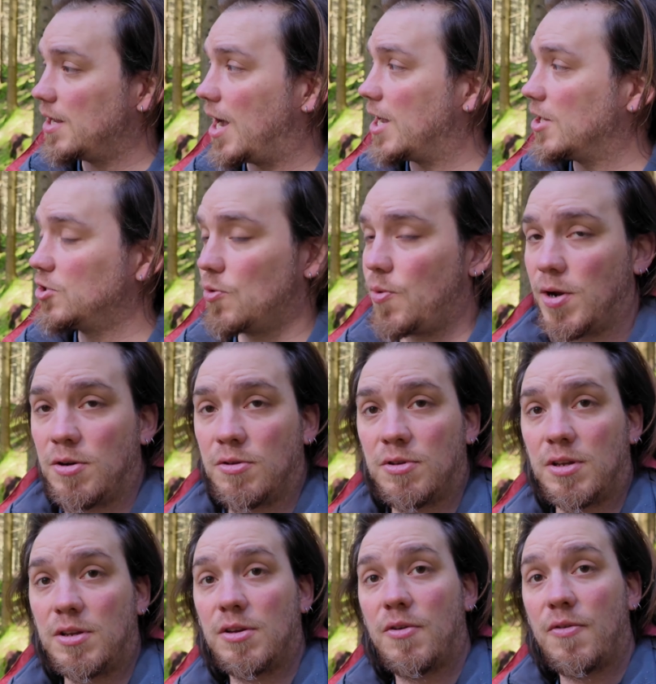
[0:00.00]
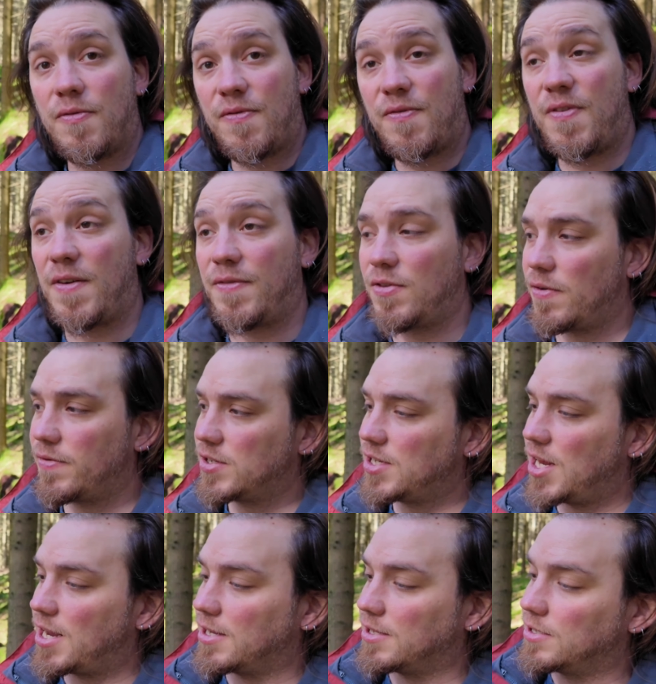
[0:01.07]
ISO 100, fifth of a
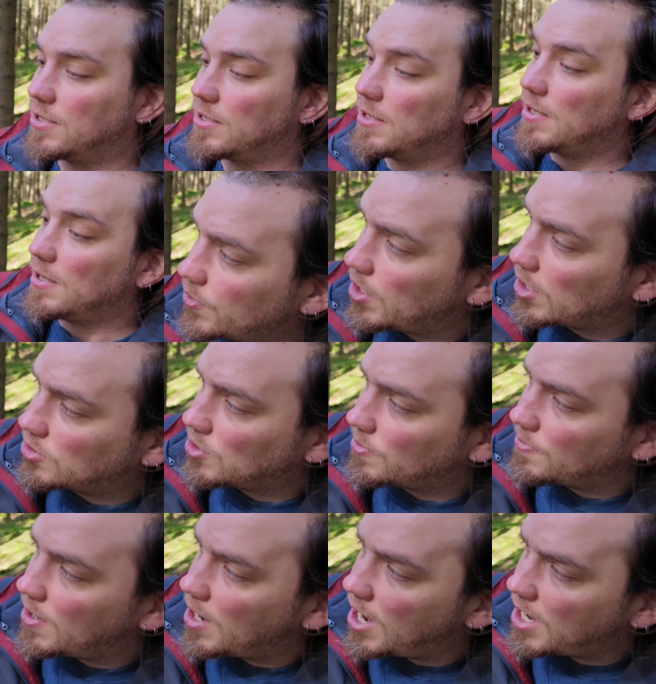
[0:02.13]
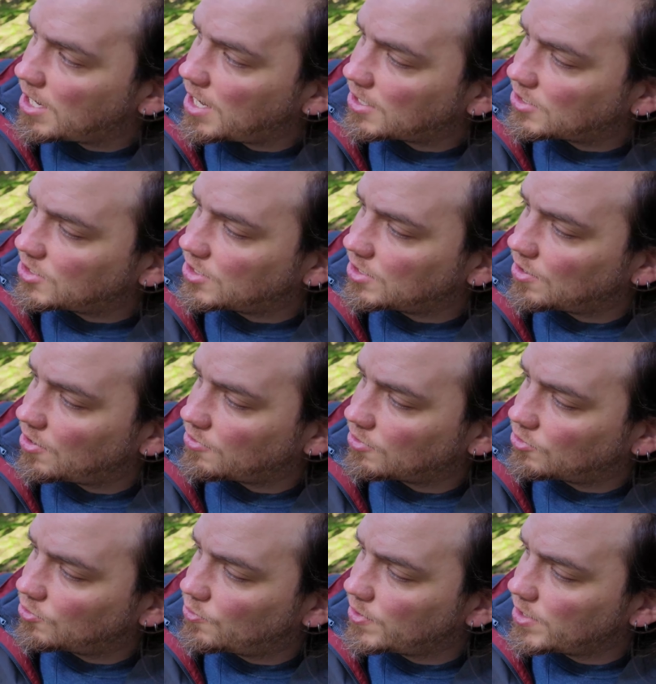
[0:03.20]
second. We got some highlights on
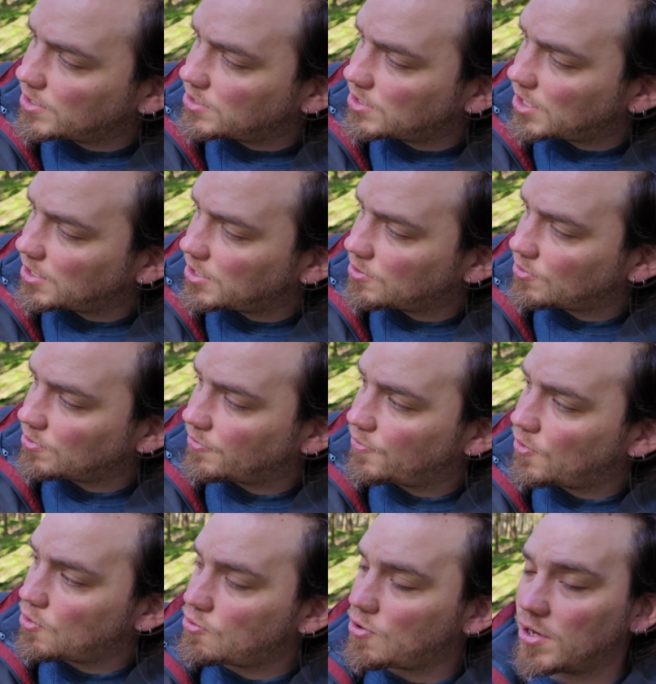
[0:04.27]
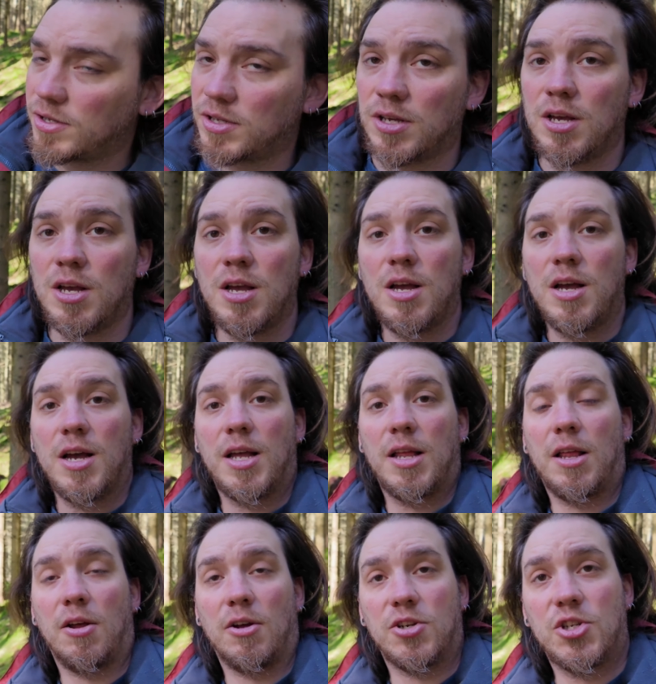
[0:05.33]
the trees and here on the foreground
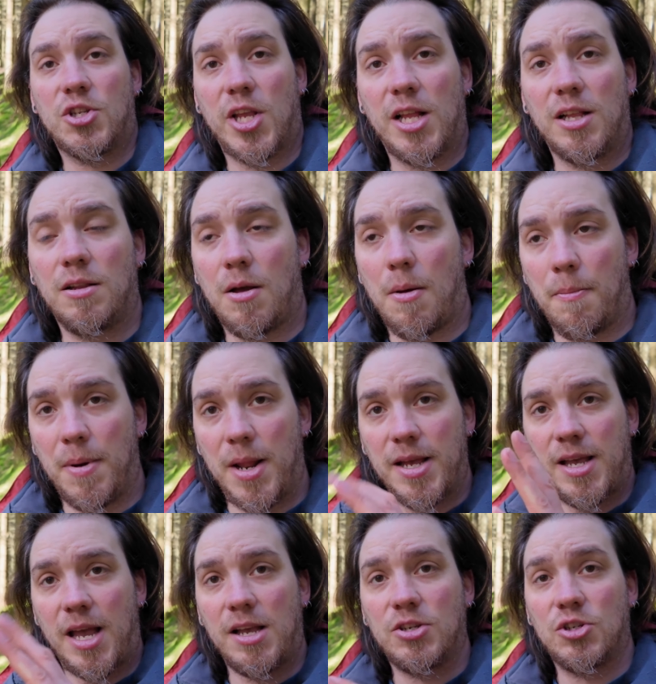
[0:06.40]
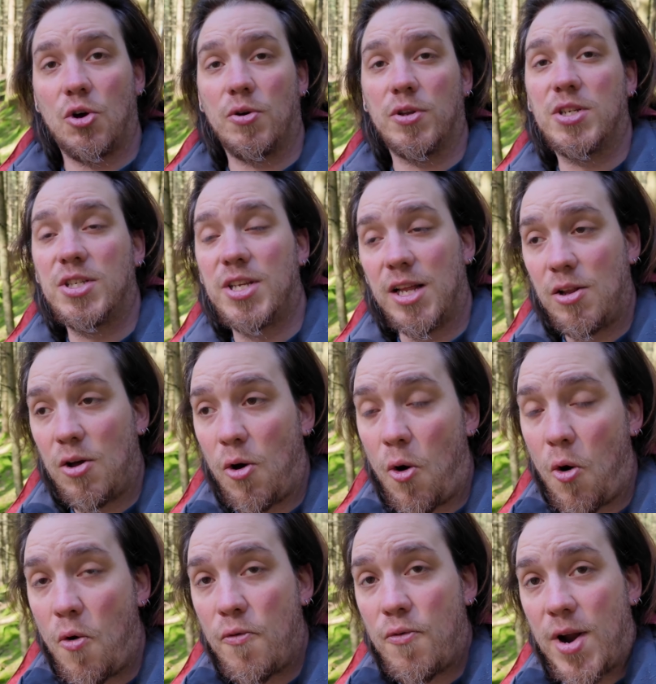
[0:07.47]
that are still blinking, so it's still
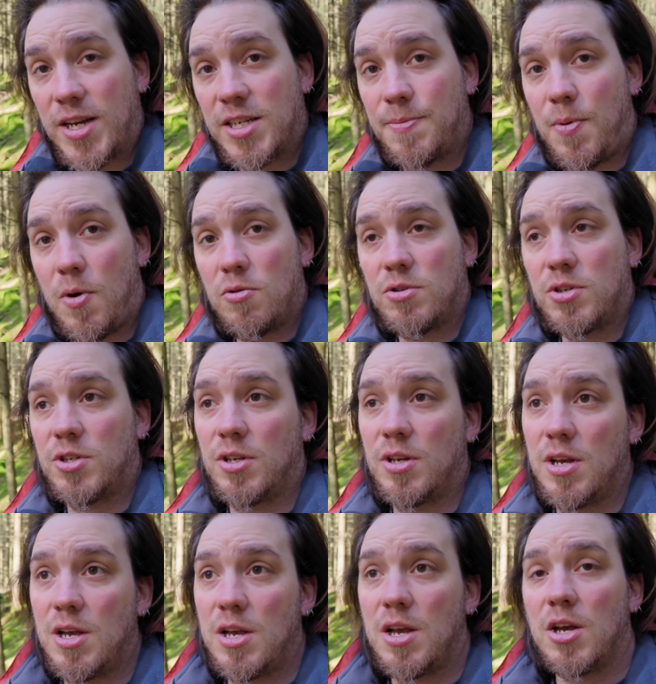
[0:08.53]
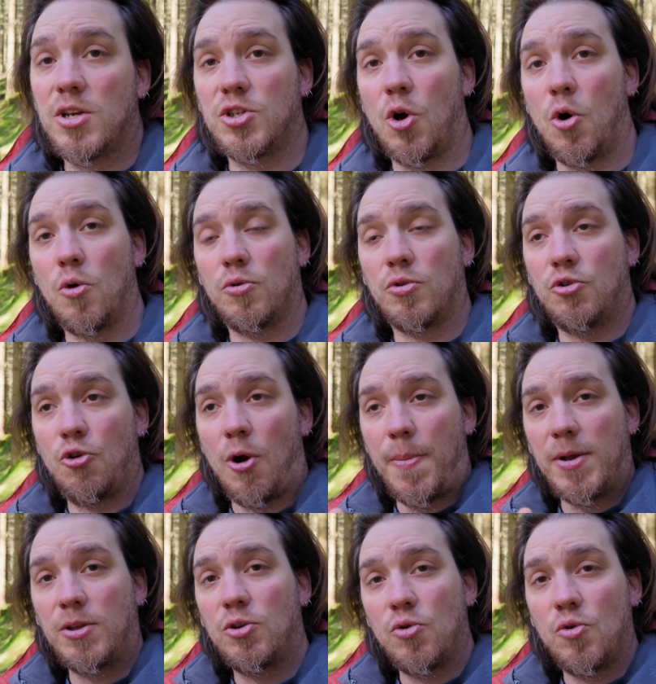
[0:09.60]
overexposed. So
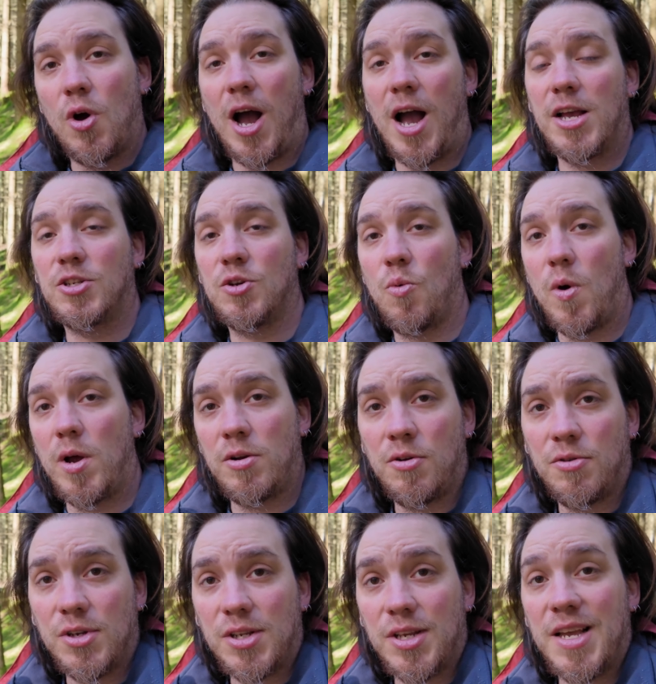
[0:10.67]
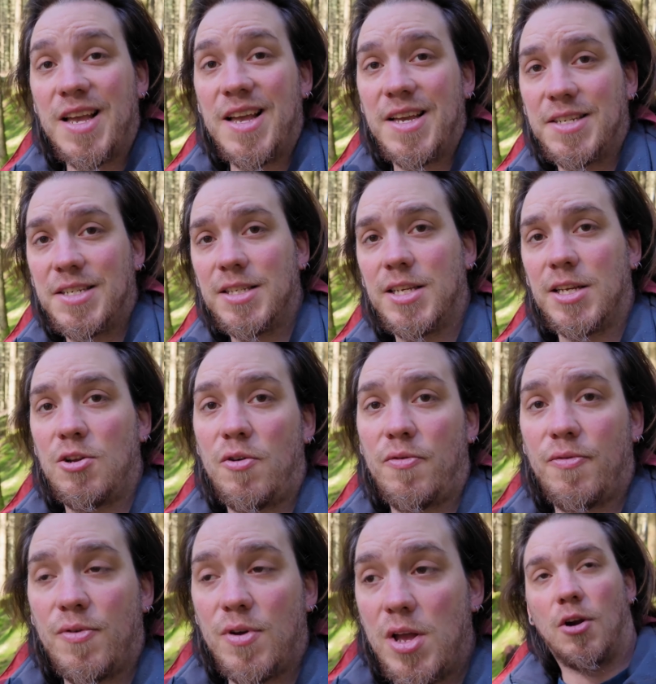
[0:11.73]
dropping to ISO 100 isn't enough.